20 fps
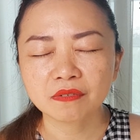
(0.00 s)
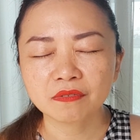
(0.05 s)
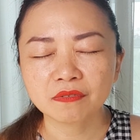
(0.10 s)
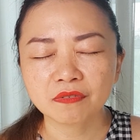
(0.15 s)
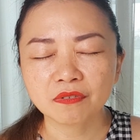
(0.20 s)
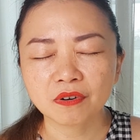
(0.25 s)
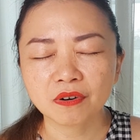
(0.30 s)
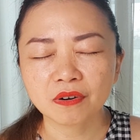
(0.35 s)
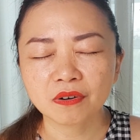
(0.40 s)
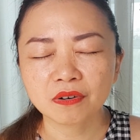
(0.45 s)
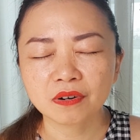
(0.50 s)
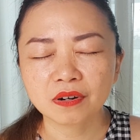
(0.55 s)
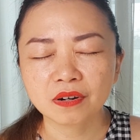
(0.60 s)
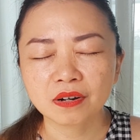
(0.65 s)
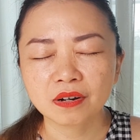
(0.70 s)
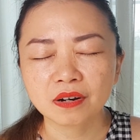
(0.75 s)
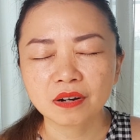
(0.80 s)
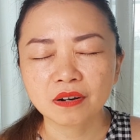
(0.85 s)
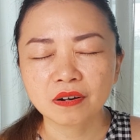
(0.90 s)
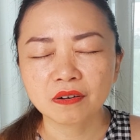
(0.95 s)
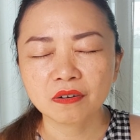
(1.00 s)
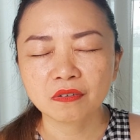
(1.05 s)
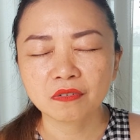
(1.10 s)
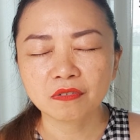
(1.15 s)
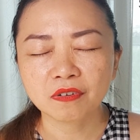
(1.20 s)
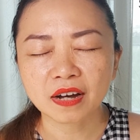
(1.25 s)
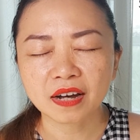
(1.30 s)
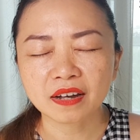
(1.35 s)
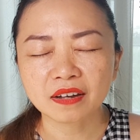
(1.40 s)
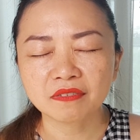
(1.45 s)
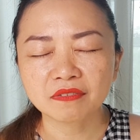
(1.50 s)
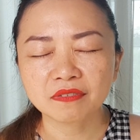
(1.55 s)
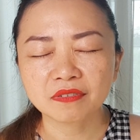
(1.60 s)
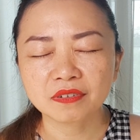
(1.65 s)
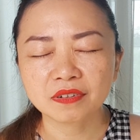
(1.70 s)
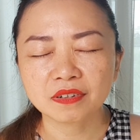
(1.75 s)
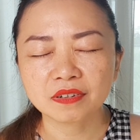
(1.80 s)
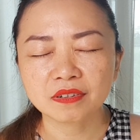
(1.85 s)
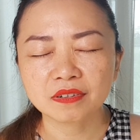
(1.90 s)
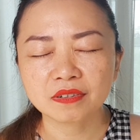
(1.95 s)
4, 5,
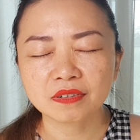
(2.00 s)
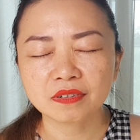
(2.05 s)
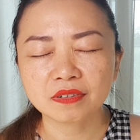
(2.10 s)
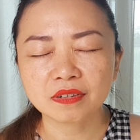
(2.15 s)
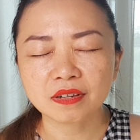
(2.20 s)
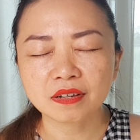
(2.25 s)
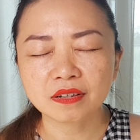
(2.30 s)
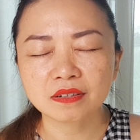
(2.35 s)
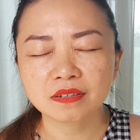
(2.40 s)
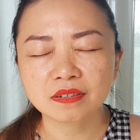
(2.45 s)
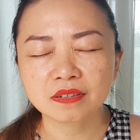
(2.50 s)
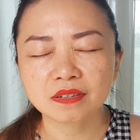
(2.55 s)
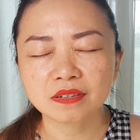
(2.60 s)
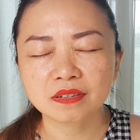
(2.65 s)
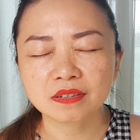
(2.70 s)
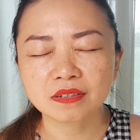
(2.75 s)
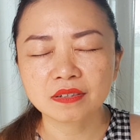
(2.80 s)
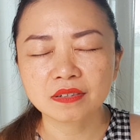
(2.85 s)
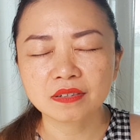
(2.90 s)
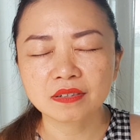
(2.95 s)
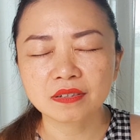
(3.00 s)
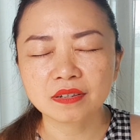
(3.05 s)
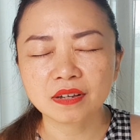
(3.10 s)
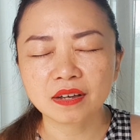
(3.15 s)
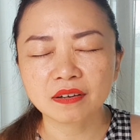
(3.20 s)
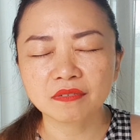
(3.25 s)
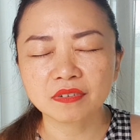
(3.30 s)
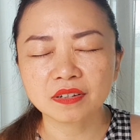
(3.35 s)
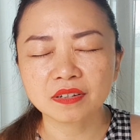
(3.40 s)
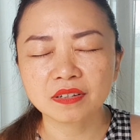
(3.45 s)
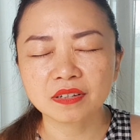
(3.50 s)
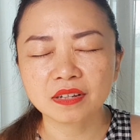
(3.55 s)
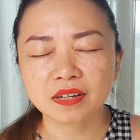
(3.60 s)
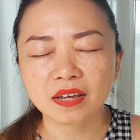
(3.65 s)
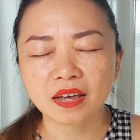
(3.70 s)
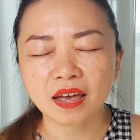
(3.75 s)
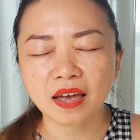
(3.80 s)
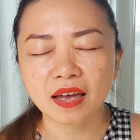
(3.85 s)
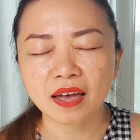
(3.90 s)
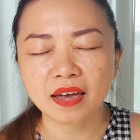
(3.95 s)
6,
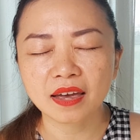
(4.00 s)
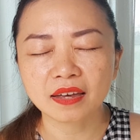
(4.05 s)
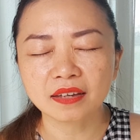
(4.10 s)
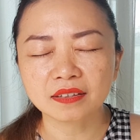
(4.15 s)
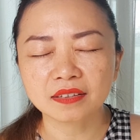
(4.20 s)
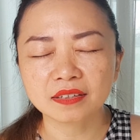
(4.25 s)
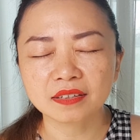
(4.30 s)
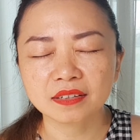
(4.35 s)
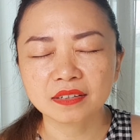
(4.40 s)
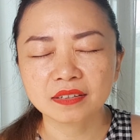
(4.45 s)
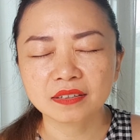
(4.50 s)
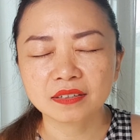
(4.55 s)
7, 8.